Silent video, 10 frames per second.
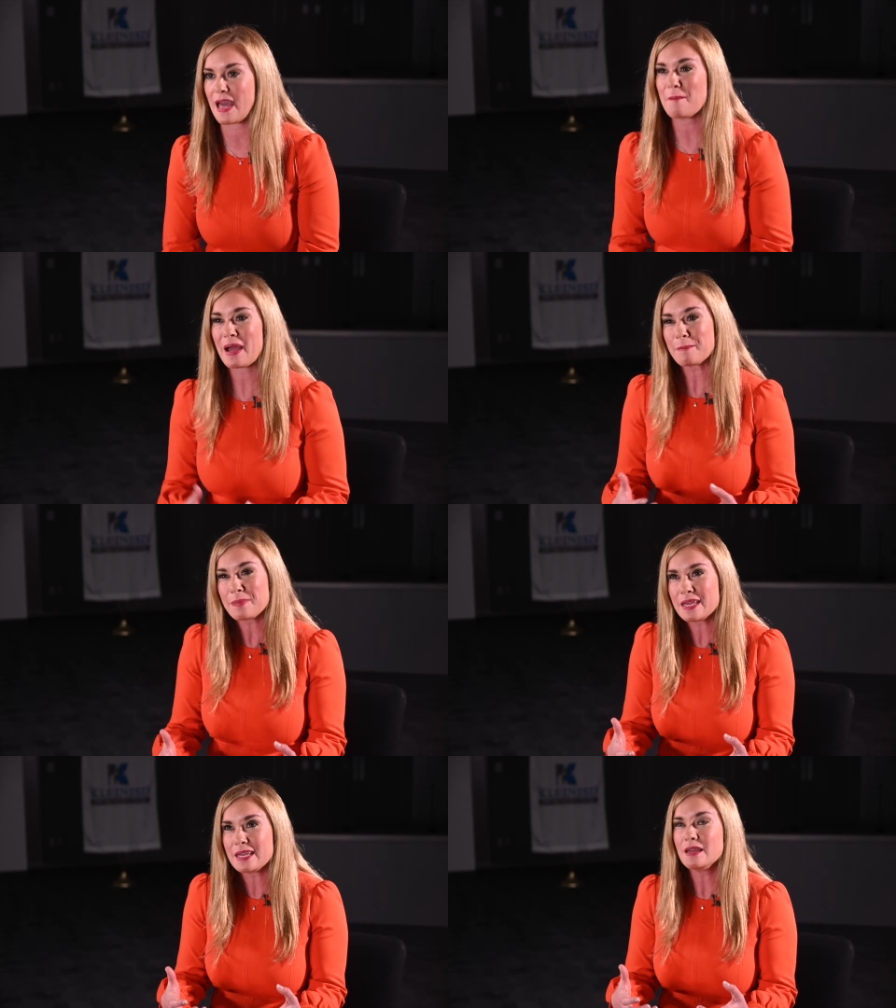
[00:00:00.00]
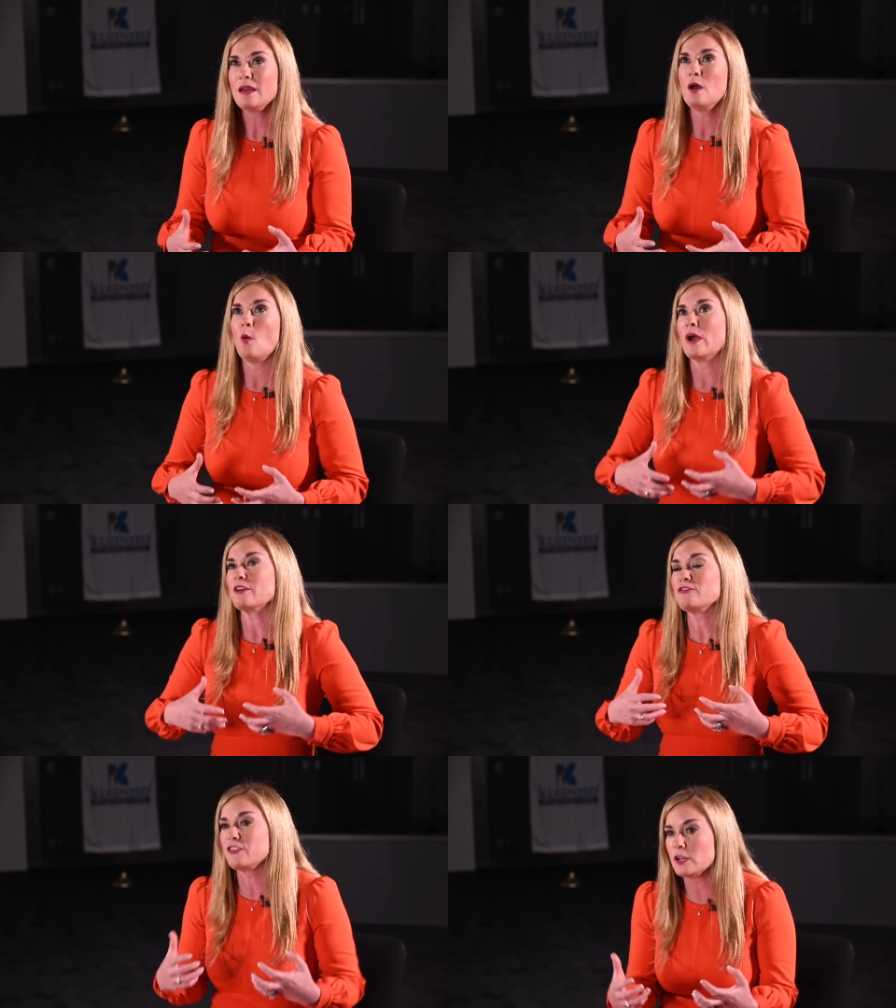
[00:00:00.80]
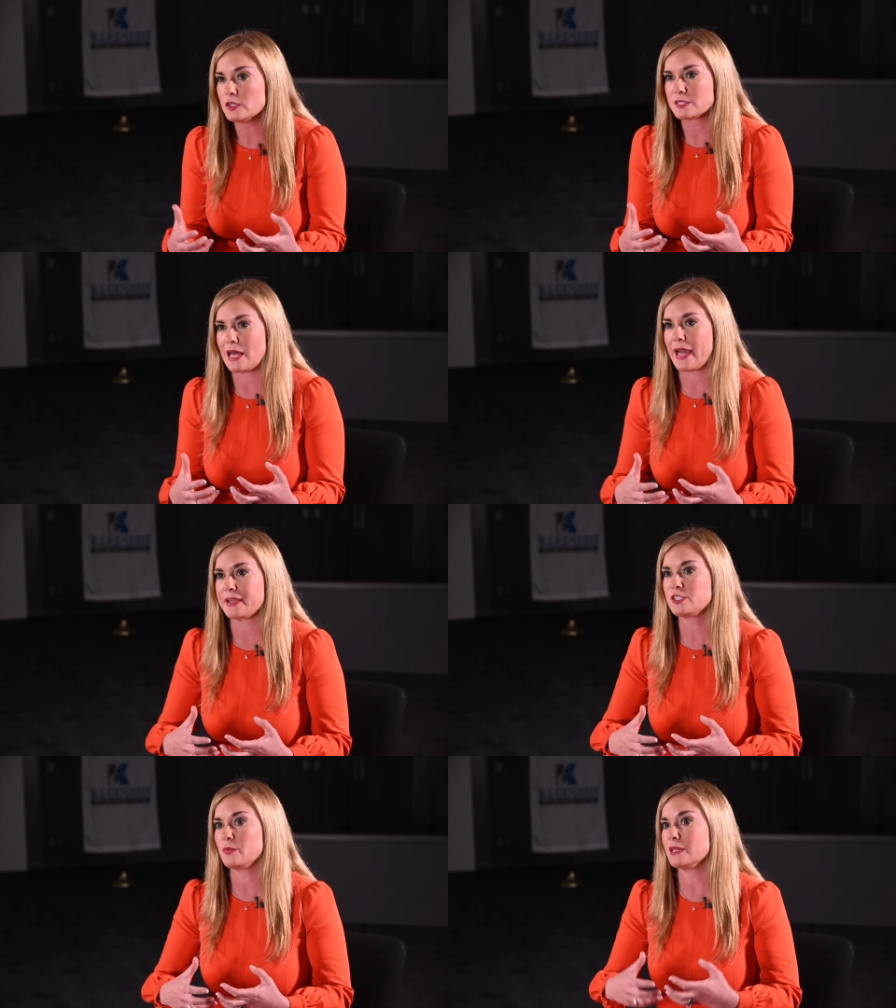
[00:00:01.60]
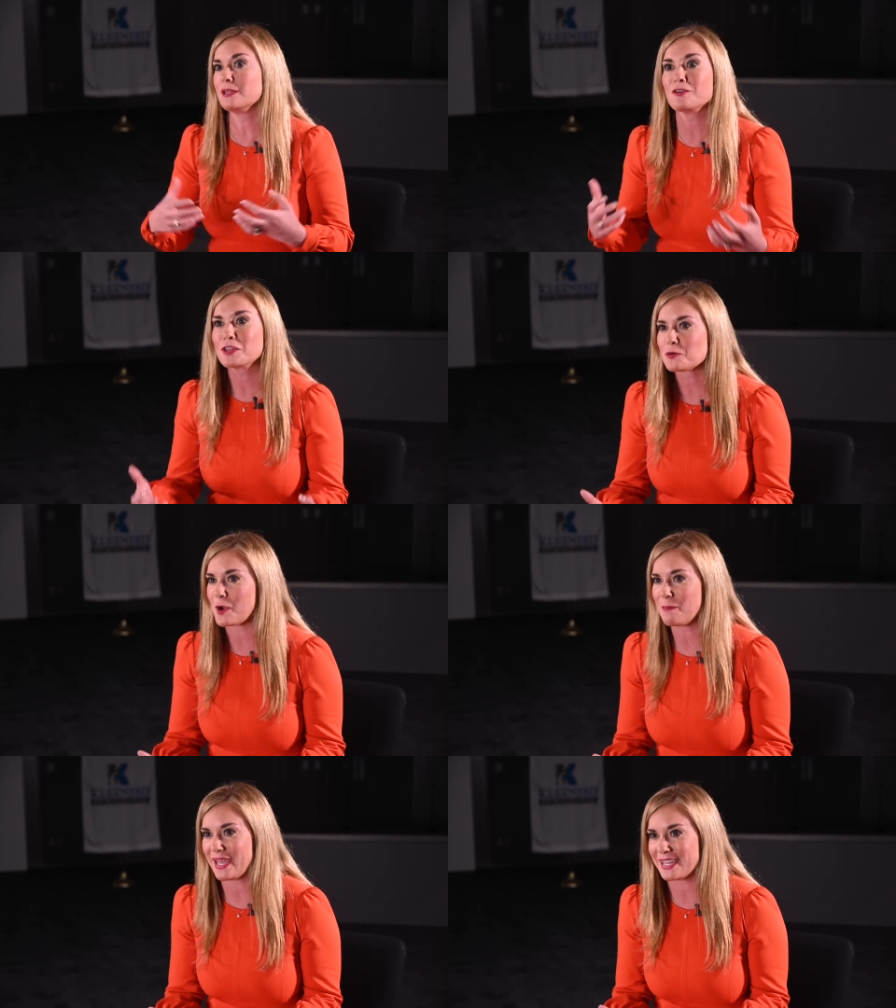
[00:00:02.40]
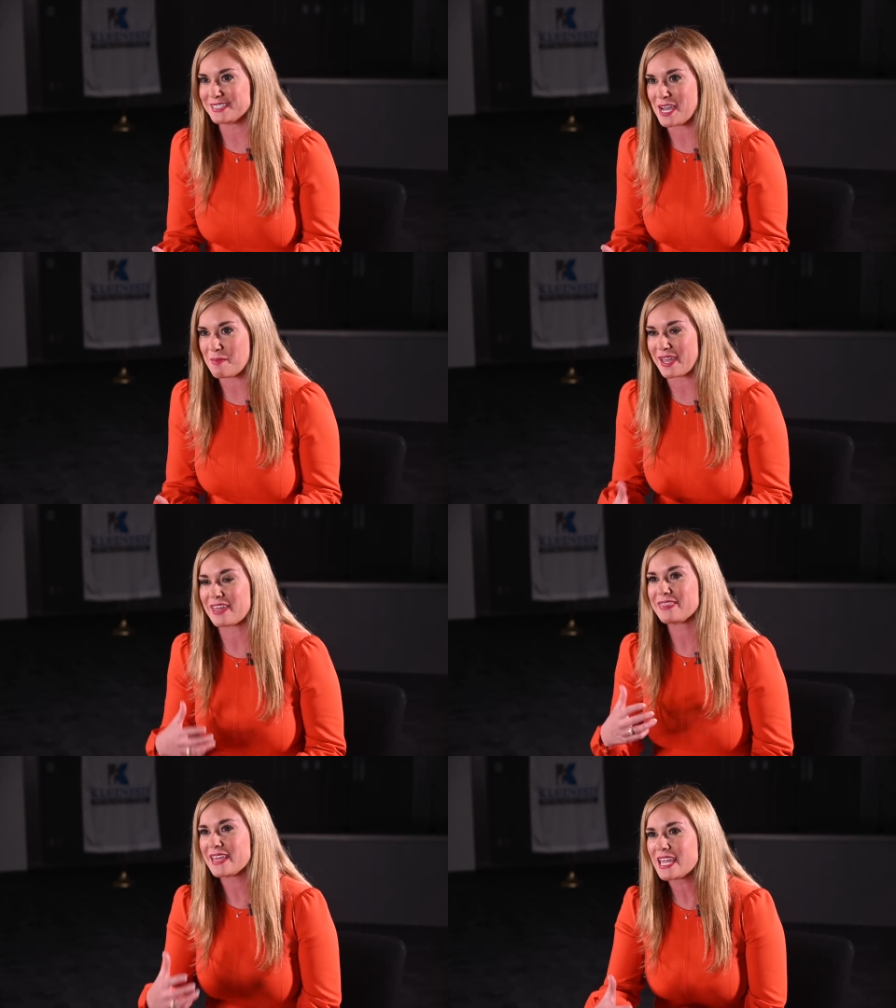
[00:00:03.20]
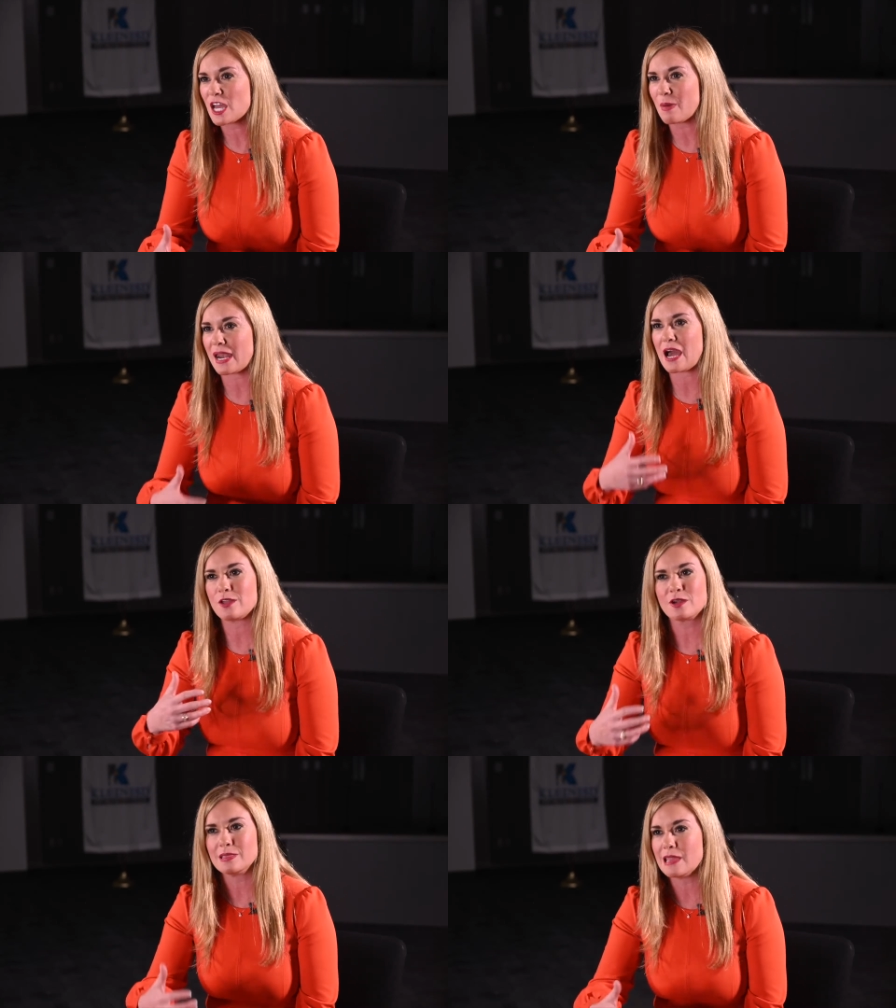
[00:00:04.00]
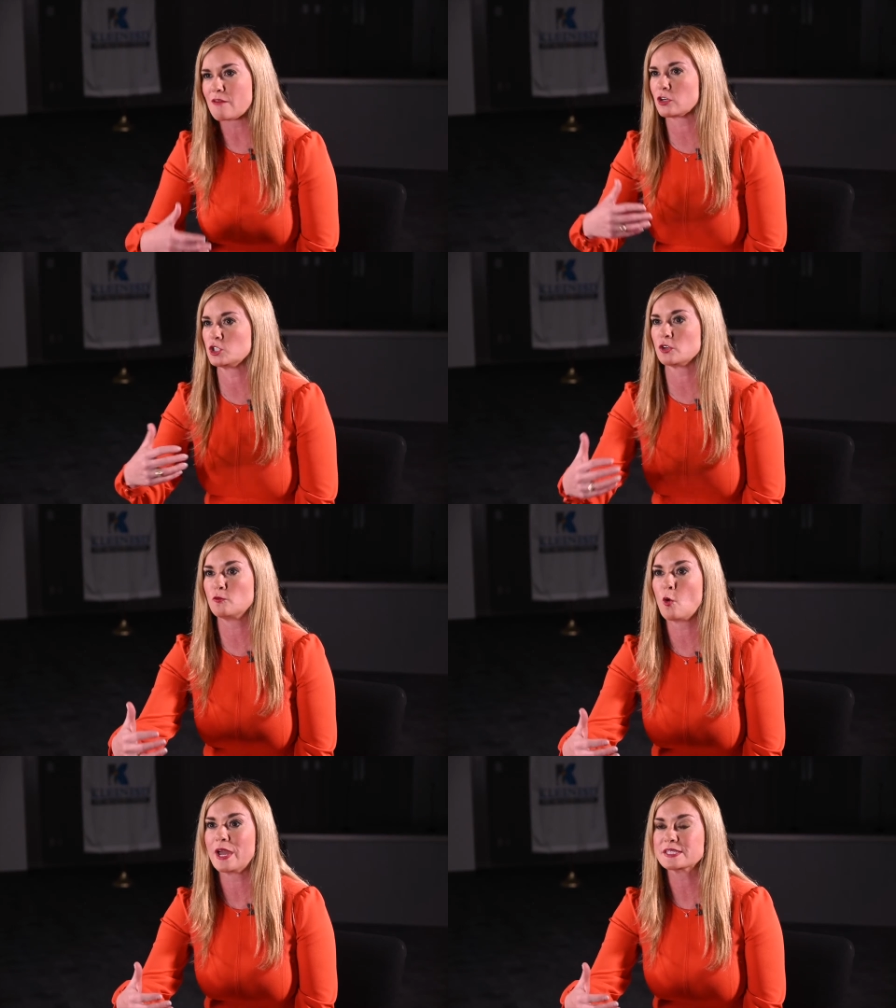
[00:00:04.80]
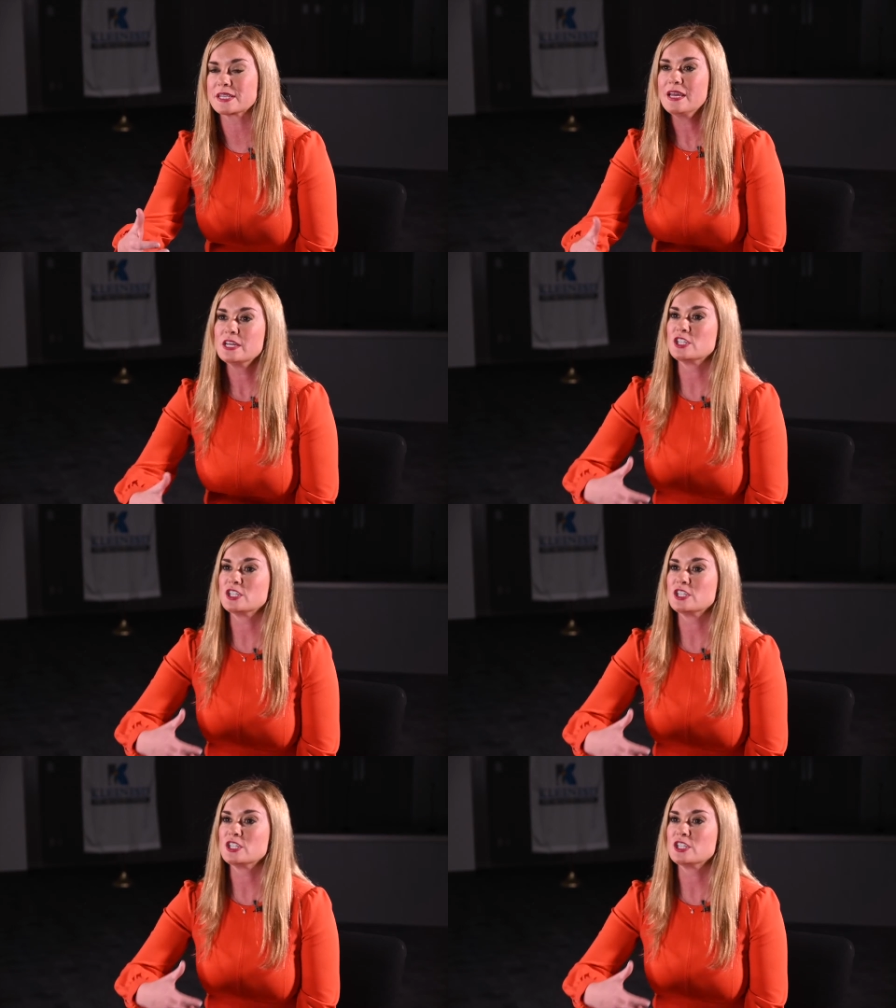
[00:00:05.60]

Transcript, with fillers: That might be what it feels like to be living through a pandemic and thinking about how you can leverage your voice